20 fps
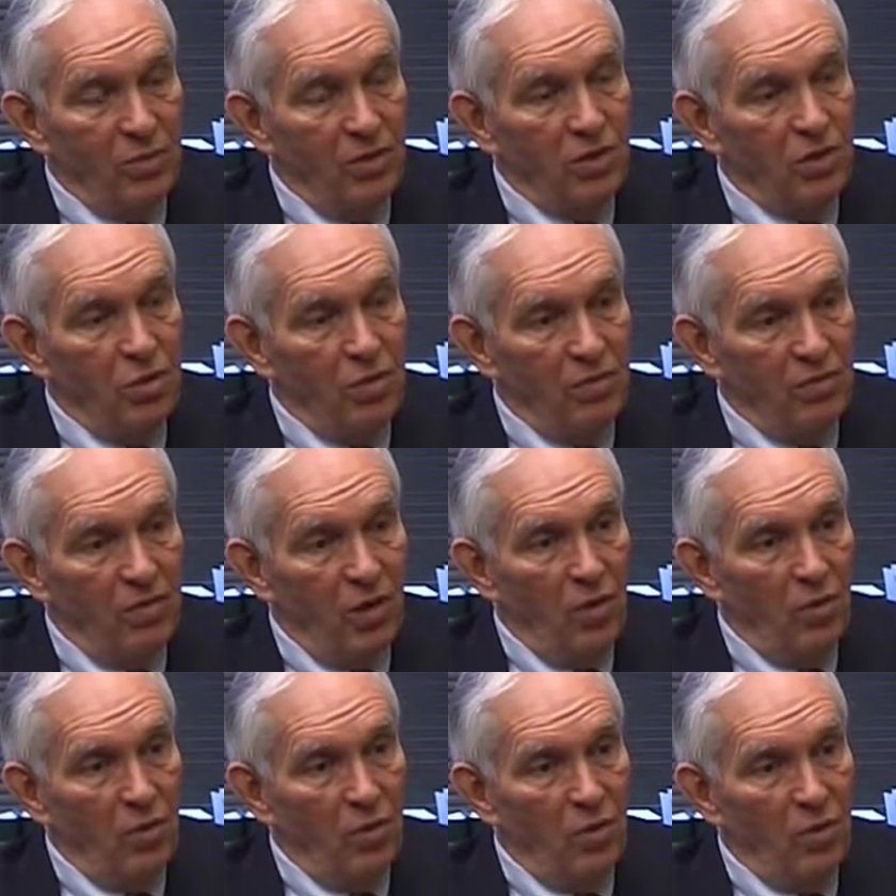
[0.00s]
We're sort of
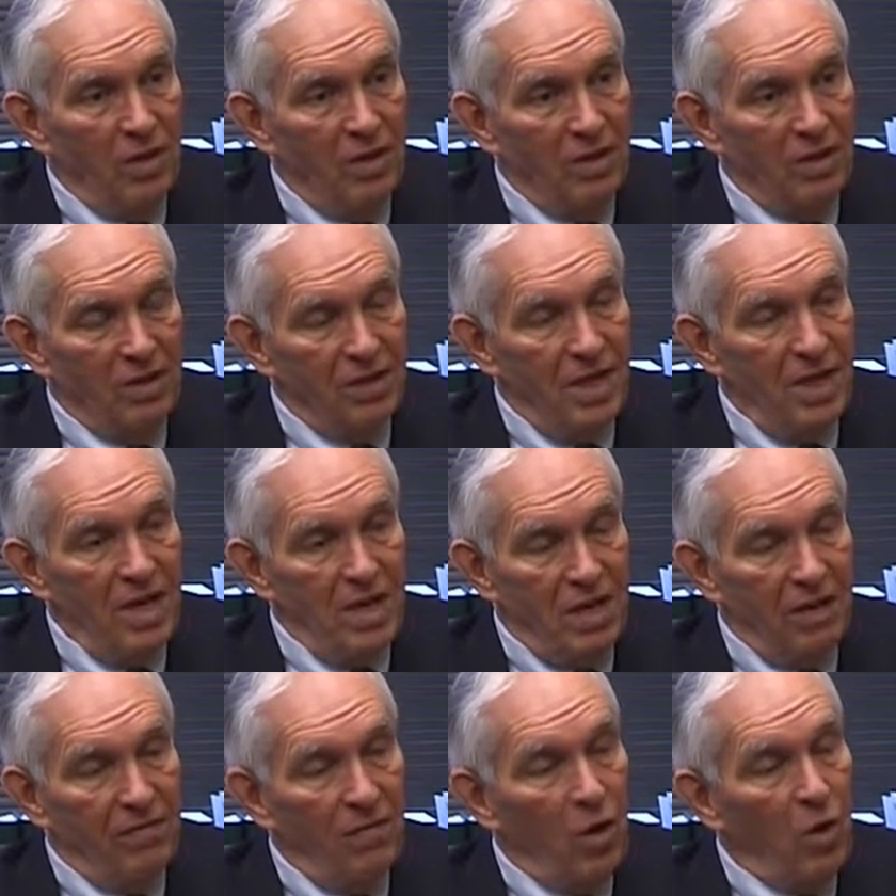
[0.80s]
low
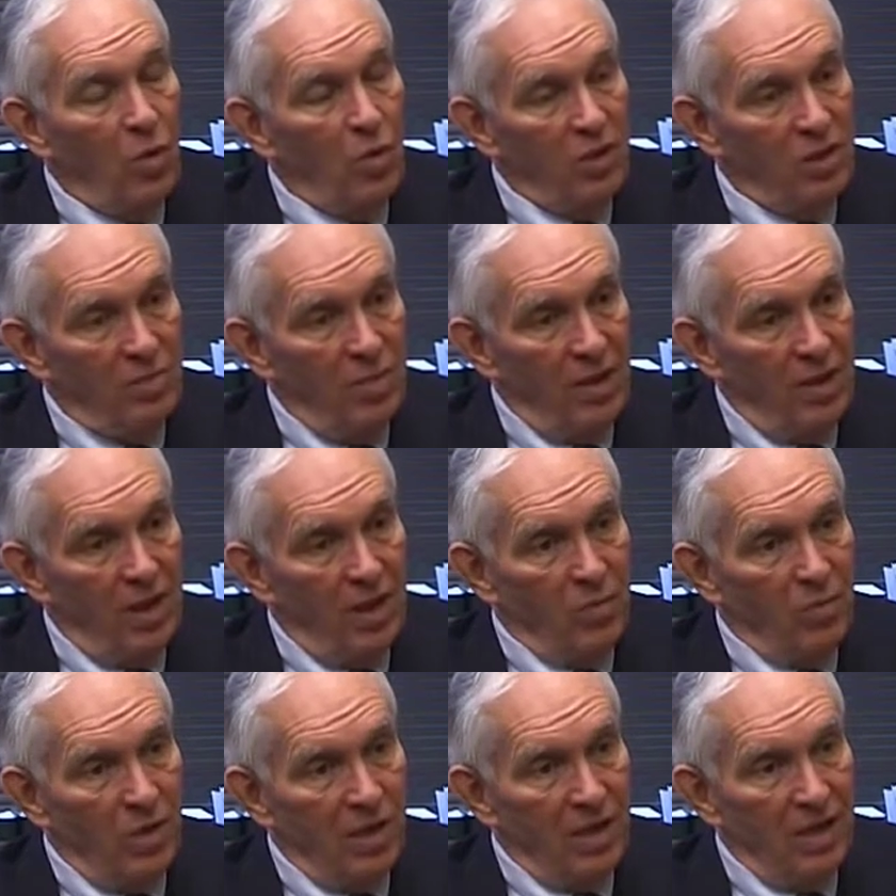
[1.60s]
key. Have always been
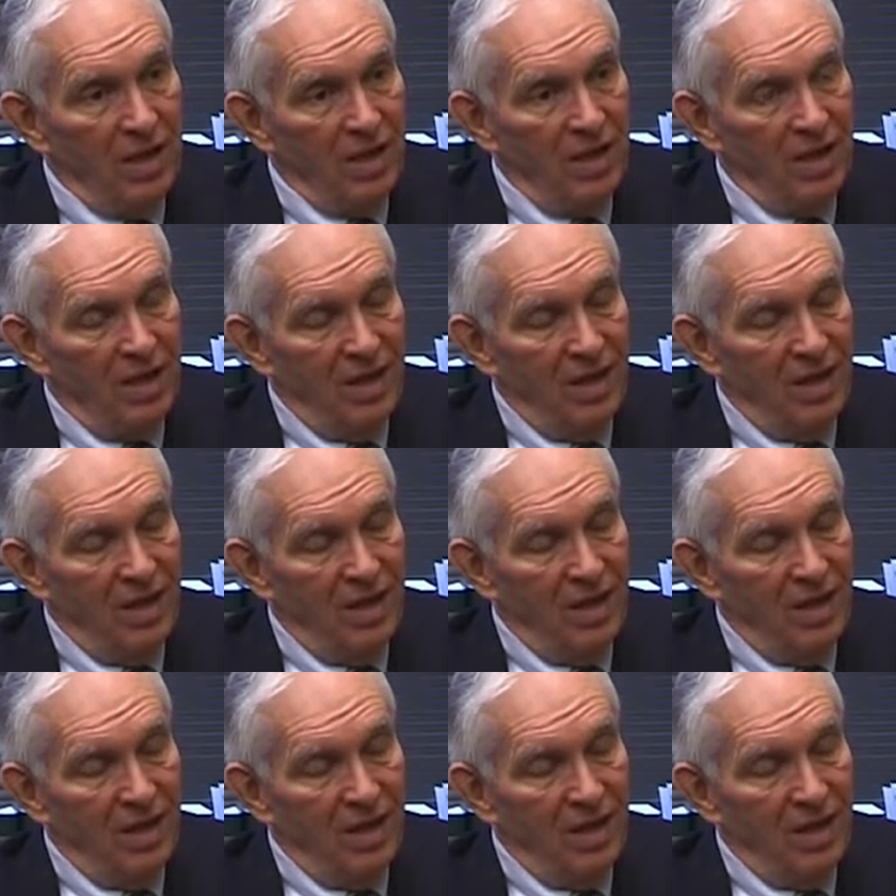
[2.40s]
that way,